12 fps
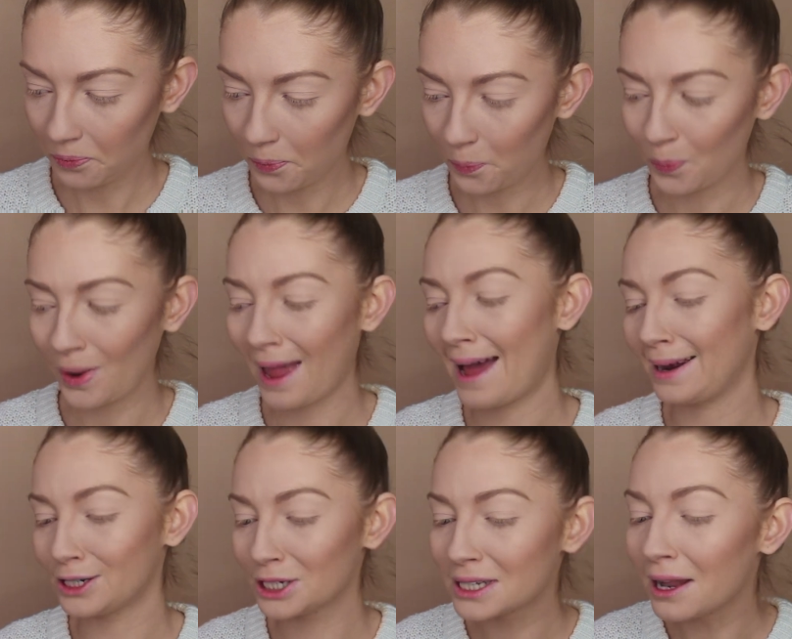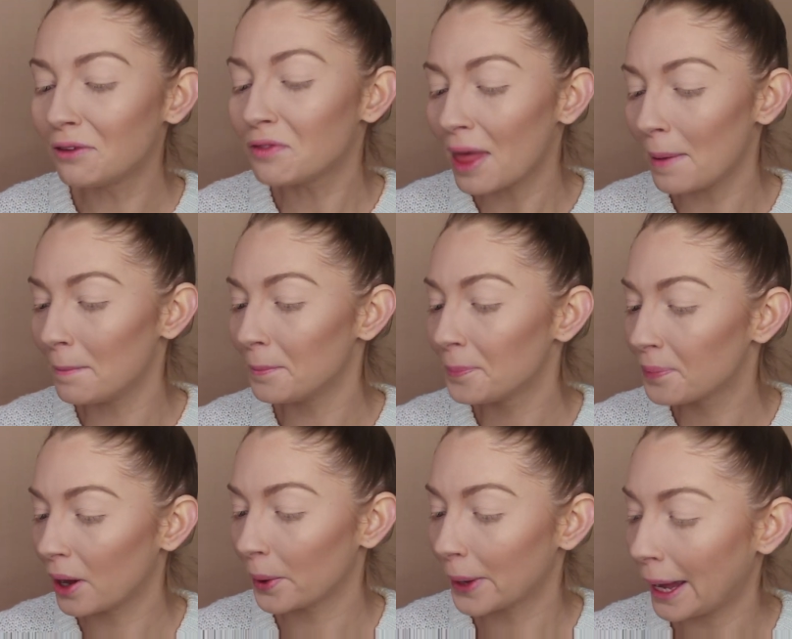and I just love them.
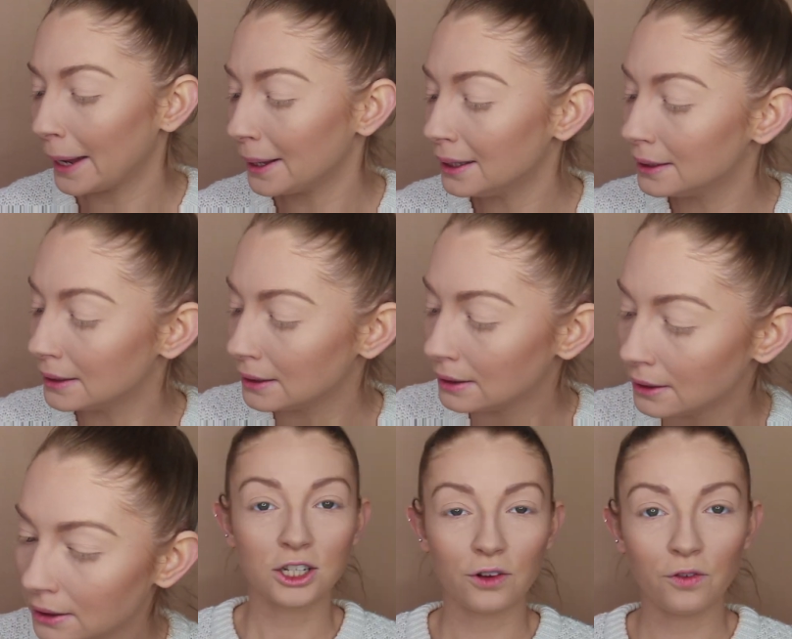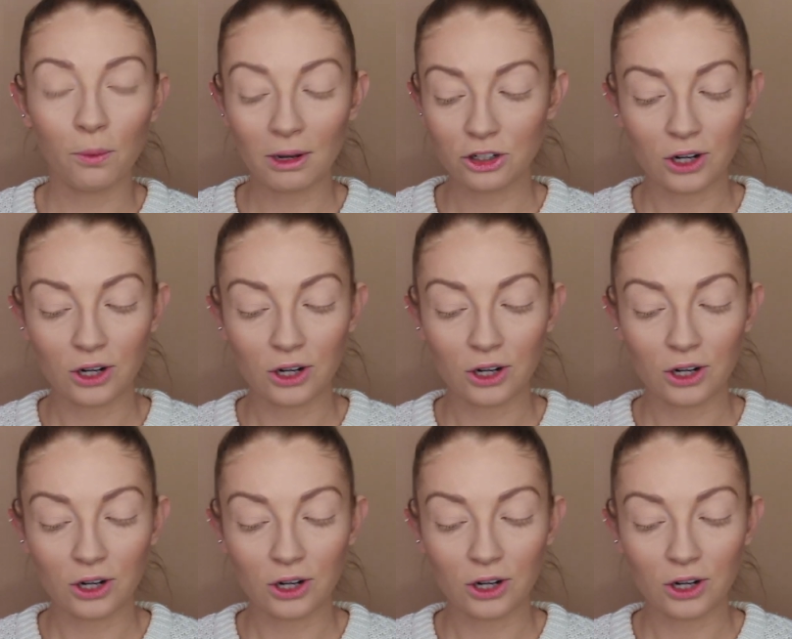Okay. So for my